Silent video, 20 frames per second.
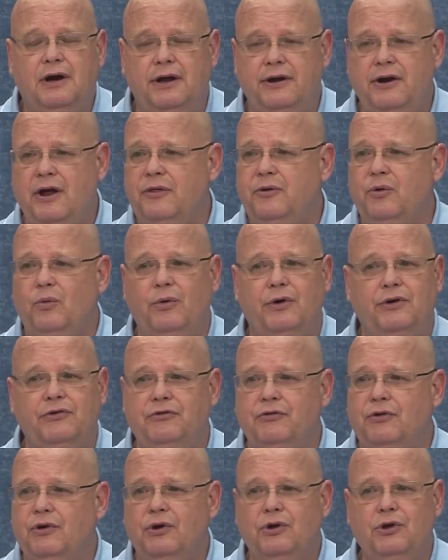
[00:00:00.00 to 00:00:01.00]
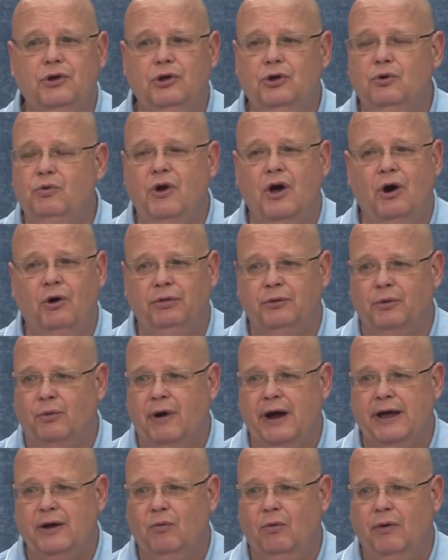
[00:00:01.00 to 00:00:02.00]
In other words, you know the
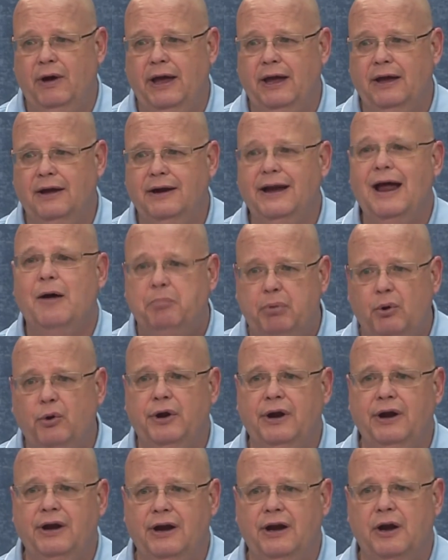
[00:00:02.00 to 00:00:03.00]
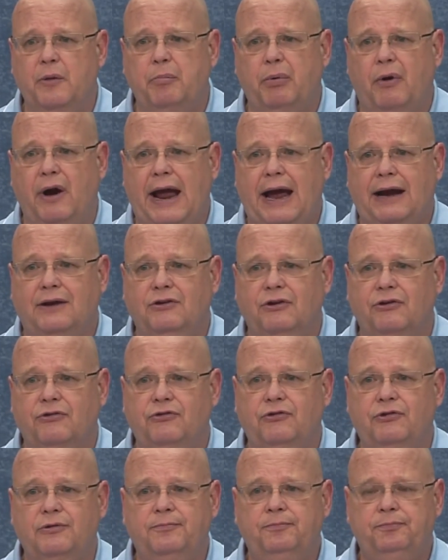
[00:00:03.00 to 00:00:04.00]
right way. Now put it into
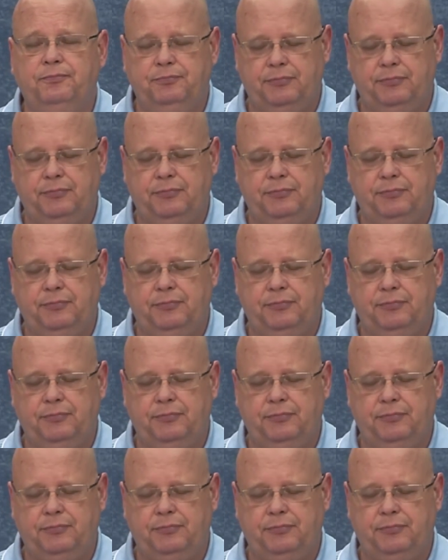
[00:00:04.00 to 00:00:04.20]
practice.